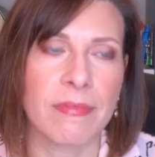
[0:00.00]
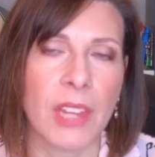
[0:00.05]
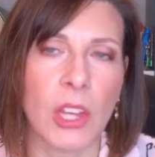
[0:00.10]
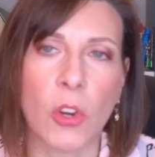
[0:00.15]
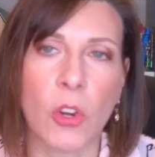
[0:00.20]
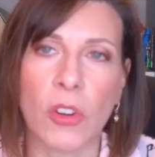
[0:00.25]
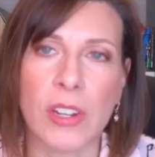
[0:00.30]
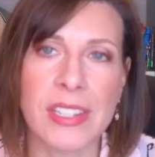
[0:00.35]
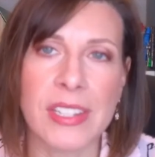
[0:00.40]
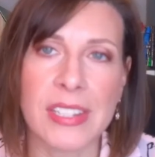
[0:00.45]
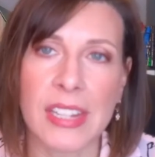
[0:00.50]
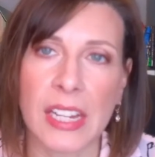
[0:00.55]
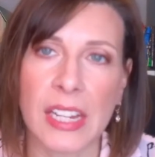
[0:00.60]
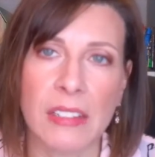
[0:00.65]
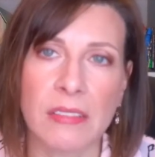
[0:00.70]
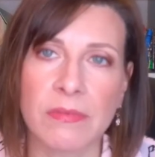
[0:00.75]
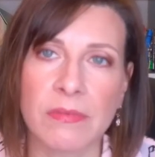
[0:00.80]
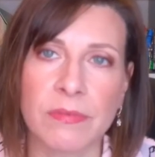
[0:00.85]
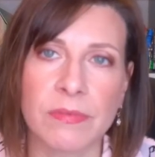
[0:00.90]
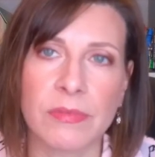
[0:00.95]

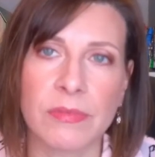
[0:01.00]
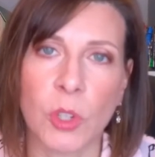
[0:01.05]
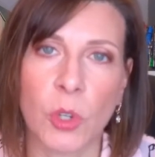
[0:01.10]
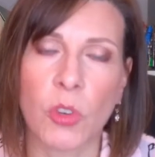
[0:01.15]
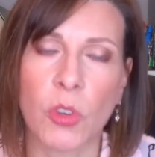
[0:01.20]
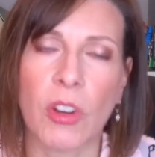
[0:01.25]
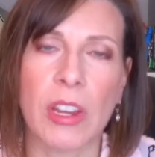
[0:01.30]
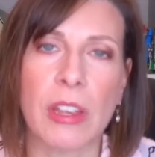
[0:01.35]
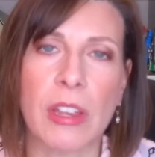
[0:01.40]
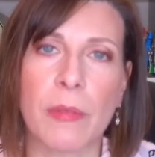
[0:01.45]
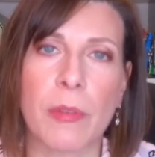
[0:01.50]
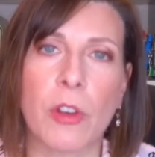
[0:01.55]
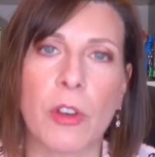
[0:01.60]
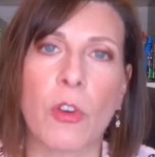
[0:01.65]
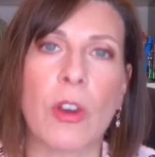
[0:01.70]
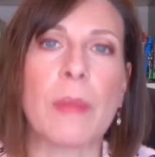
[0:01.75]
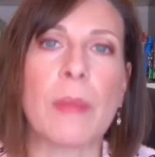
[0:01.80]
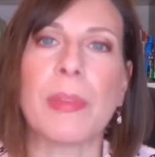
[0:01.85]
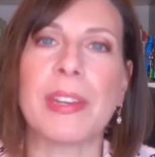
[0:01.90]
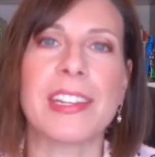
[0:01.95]
creasing or cre
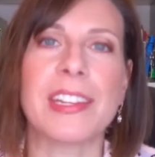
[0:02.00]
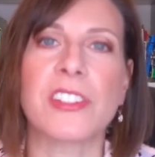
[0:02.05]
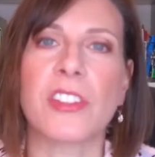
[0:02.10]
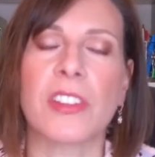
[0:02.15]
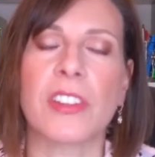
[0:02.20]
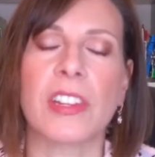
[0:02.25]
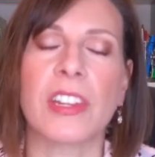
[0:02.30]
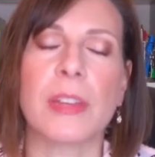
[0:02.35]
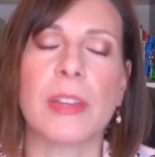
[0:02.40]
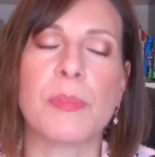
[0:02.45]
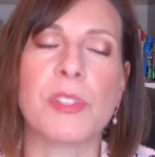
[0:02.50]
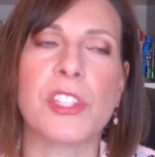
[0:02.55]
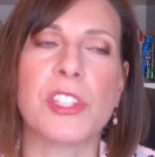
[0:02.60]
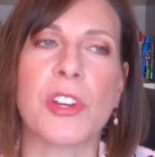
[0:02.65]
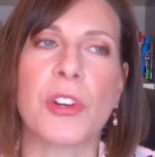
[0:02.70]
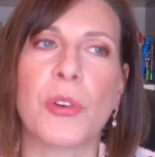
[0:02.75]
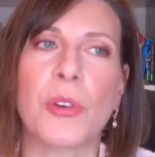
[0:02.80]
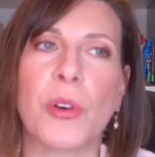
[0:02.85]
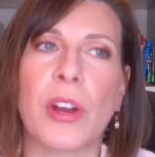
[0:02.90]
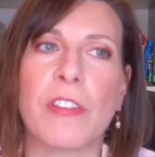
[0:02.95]
creepiness on the lips.
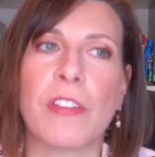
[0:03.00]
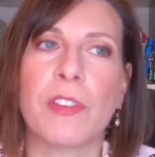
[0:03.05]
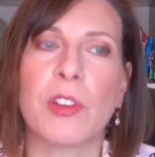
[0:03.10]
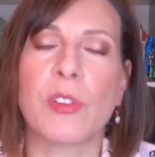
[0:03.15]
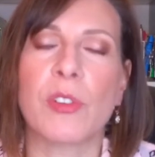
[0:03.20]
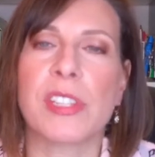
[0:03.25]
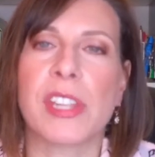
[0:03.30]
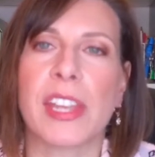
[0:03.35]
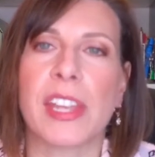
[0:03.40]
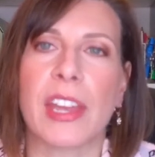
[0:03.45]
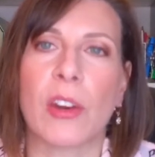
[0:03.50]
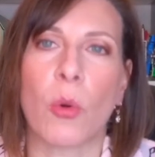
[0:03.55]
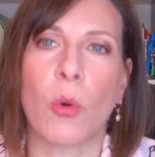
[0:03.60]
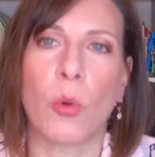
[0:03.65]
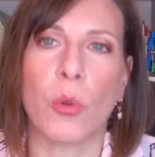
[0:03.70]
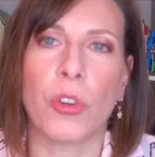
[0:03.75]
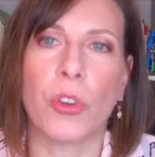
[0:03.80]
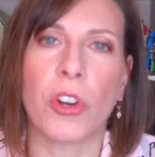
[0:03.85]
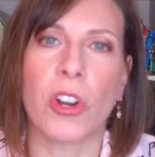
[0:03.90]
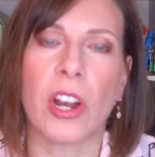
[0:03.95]
So I feel as I get
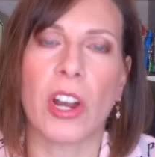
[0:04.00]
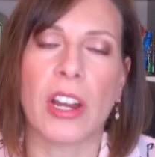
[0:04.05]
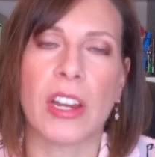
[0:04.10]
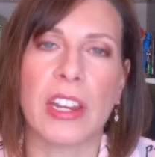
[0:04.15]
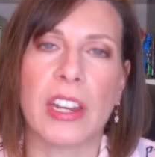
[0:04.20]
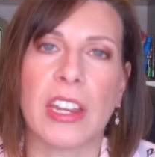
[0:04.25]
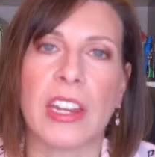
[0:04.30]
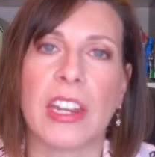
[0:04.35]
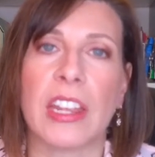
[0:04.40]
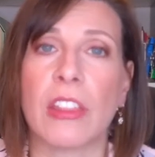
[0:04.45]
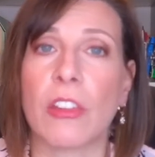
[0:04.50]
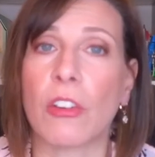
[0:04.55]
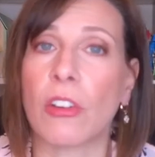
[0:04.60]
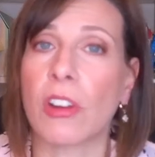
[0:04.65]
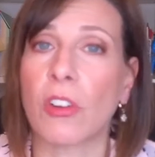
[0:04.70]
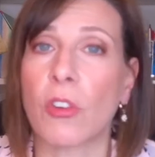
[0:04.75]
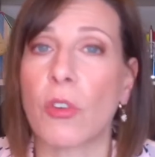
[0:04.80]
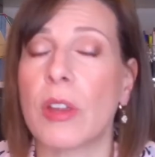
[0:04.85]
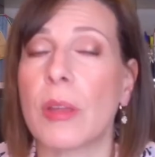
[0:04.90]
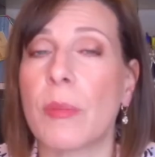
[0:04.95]
older, I need either
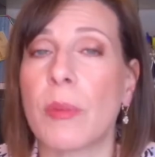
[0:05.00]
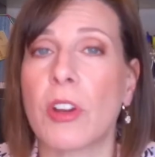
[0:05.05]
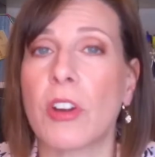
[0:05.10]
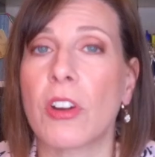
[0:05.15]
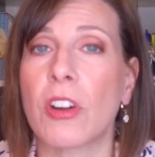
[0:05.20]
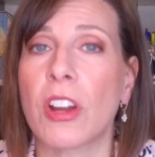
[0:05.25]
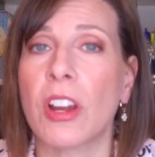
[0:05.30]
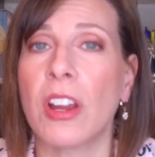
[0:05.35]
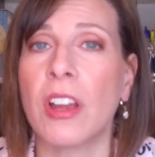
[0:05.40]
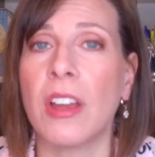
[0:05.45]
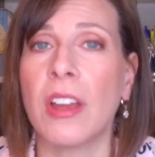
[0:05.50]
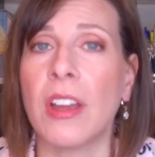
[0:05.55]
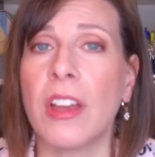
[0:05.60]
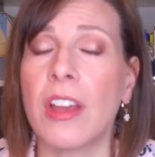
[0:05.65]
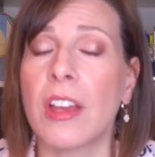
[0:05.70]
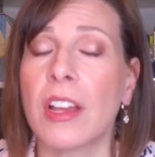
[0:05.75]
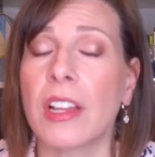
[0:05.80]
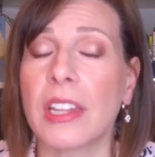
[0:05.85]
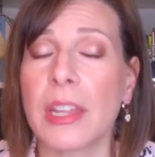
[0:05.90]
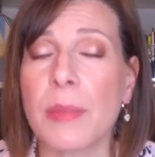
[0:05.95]
a creamier
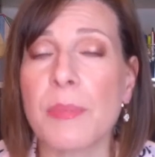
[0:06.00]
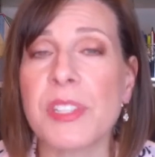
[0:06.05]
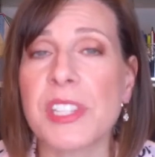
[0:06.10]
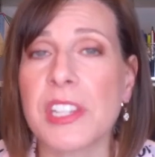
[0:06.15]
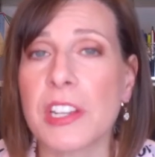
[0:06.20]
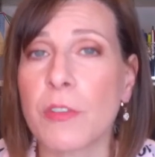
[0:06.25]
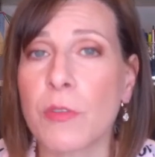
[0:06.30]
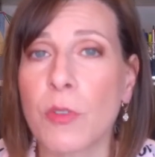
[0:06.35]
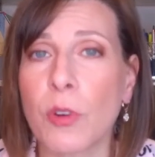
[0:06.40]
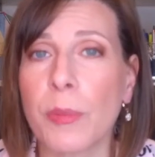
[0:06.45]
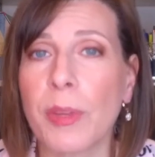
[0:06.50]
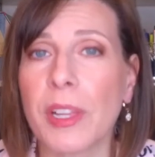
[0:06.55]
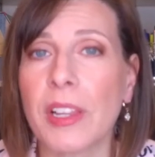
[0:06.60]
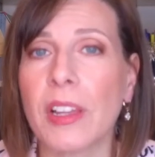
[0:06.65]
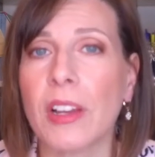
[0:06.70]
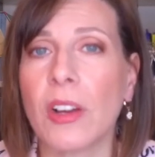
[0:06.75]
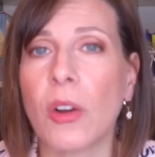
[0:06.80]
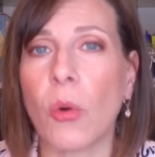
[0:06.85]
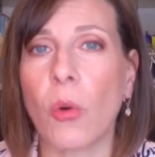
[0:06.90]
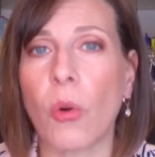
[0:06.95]
lipstick
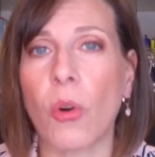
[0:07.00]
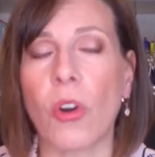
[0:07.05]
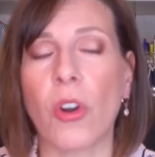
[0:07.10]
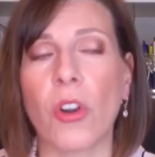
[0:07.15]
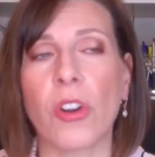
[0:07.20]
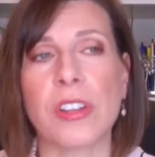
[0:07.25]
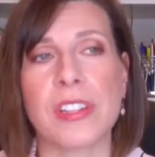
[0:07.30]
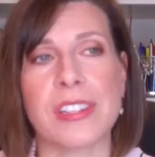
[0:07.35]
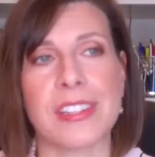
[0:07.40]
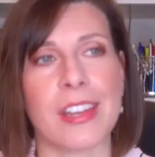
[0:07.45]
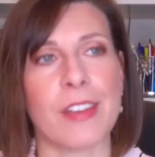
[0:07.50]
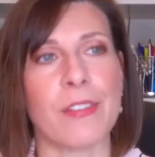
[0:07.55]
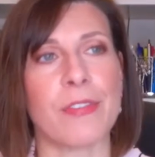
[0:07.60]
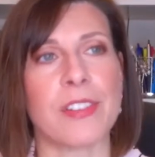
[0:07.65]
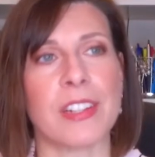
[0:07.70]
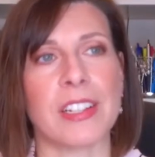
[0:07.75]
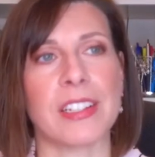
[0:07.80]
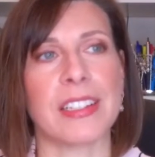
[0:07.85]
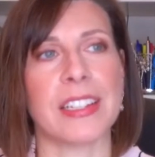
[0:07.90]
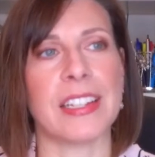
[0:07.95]
formula or
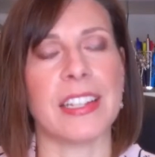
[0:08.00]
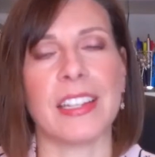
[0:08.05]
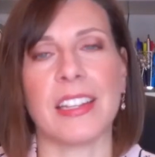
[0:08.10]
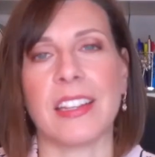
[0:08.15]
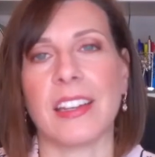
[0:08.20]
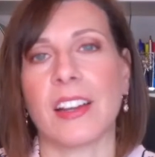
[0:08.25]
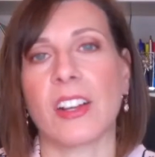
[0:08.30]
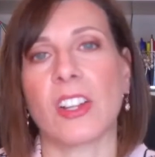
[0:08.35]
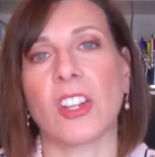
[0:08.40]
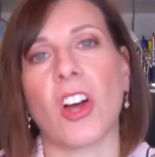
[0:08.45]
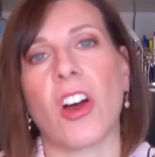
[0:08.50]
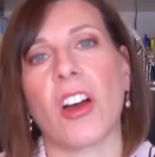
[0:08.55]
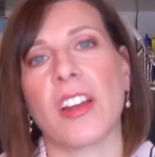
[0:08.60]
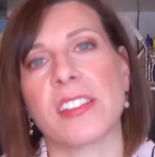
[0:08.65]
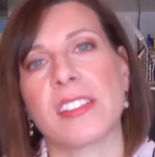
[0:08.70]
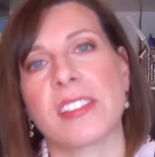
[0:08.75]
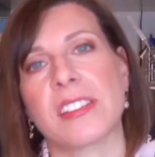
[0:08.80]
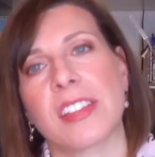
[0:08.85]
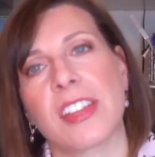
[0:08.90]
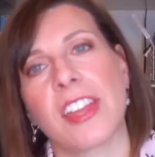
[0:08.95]
definitely a
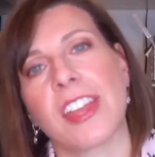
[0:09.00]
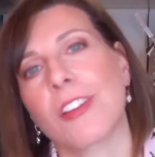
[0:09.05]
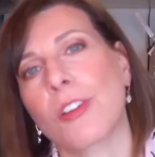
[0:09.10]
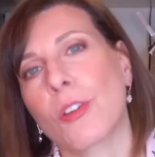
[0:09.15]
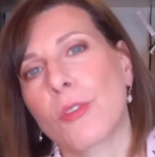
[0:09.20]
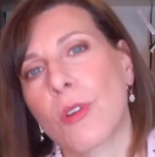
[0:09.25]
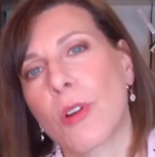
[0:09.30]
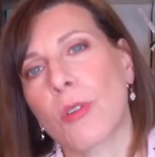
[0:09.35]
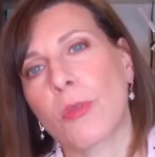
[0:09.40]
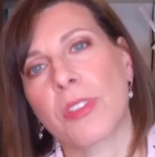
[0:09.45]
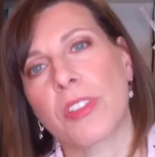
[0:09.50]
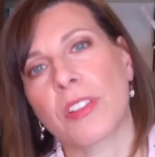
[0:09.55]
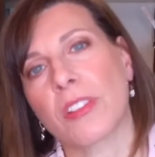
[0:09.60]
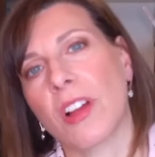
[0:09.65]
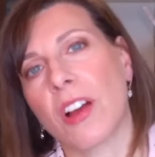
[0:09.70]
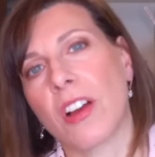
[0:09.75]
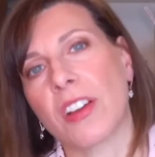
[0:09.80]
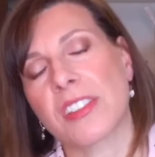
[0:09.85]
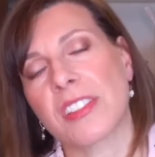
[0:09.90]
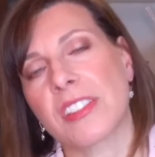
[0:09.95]
gloss. You can't go wrong with a
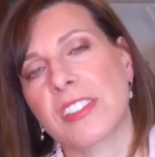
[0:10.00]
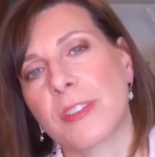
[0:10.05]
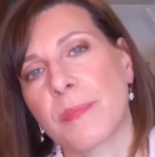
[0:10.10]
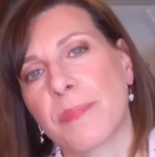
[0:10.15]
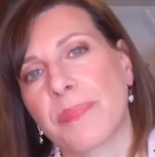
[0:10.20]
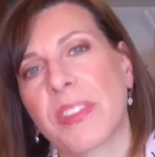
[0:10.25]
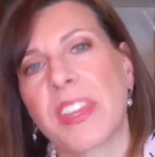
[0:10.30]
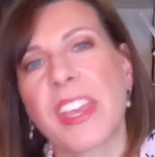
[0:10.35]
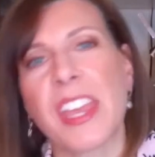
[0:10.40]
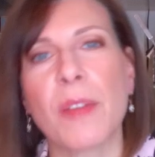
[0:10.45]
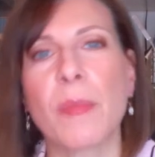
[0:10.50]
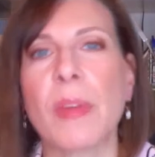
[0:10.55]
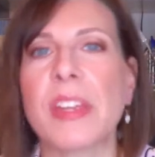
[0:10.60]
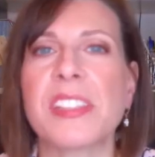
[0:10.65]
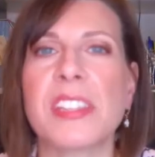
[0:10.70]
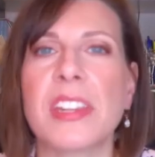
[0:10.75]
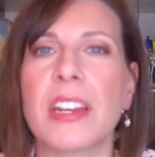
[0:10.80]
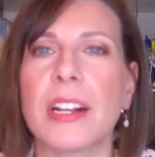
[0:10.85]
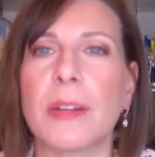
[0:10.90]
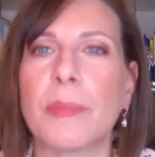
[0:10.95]
gloss. You can't
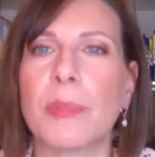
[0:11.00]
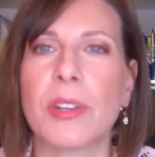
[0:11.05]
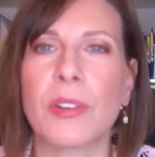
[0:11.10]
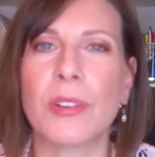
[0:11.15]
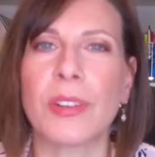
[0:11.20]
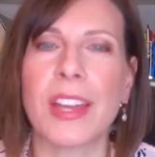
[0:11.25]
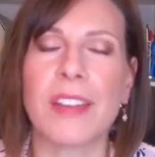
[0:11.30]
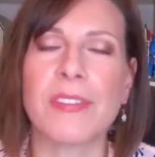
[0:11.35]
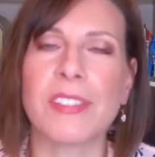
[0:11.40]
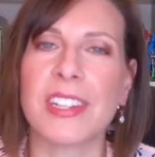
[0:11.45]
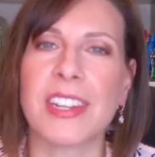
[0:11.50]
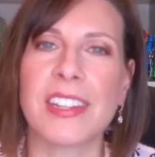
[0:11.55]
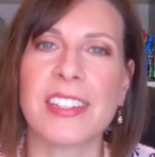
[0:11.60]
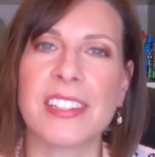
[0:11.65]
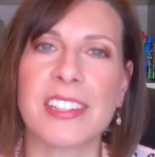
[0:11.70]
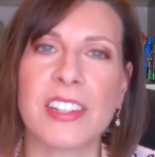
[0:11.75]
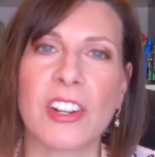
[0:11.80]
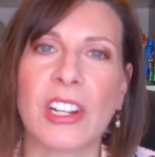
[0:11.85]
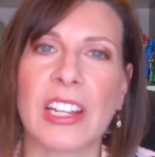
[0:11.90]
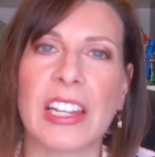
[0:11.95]
mess it up. You don't have to
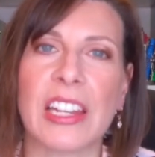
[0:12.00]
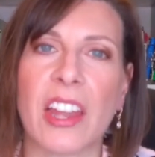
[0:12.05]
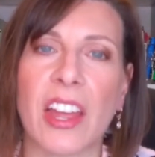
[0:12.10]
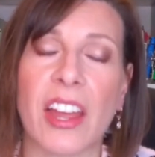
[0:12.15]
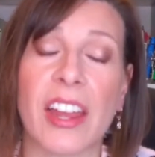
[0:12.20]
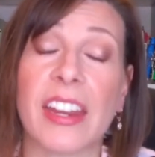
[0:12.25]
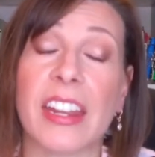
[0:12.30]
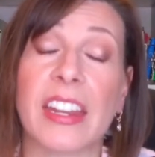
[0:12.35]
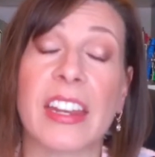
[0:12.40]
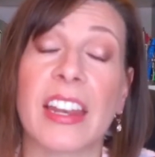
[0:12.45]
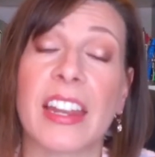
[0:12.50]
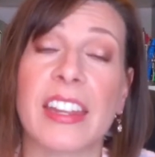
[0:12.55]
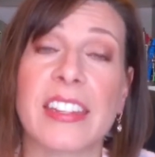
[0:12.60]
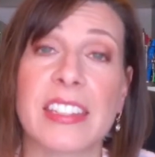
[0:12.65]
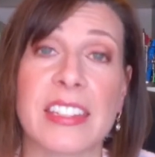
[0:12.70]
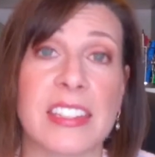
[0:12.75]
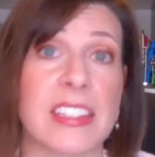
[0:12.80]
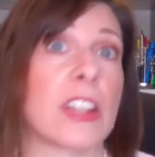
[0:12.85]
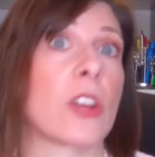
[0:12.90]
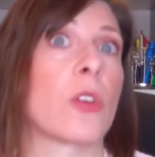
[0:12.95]
necessarily line it unless
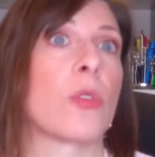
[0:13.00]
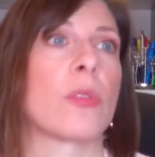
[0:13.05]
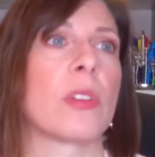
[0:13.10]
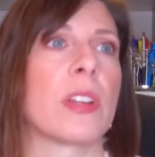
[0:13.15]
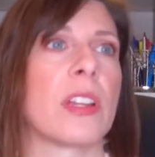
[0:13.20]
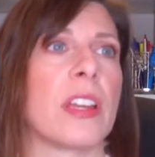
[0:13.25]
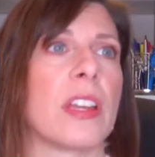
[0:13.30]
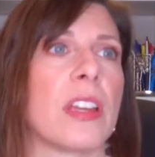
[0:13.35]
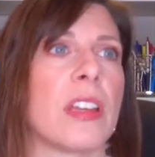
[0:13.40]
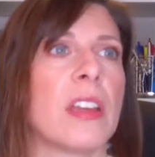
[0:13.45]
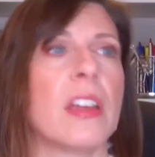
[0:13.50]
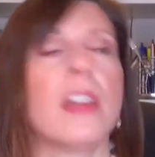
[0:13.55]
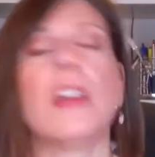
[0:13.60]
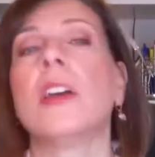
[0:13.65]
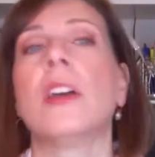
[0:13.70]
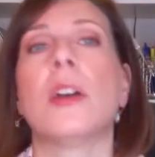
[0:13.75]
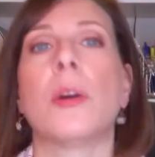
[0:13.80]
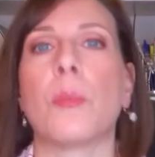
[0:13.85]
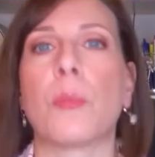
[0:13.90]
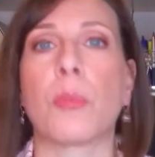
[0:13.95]
it's like a really
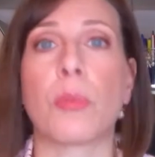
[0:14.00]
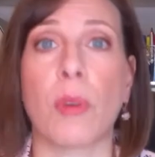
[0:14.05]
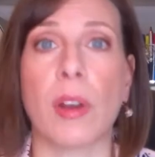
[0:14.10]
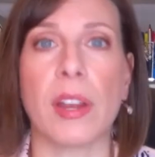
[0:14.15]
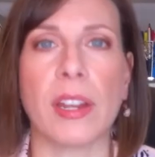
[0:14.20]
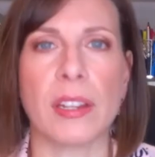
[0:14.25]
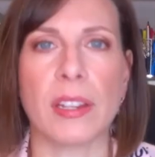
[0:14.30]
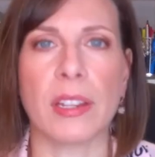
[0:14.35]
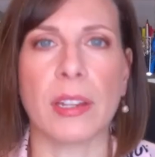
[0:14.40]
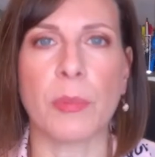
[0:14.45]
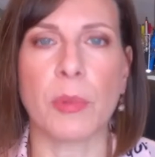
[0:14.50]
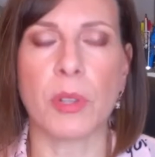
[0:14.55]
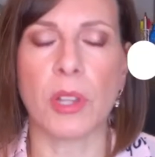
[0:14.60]
bright lip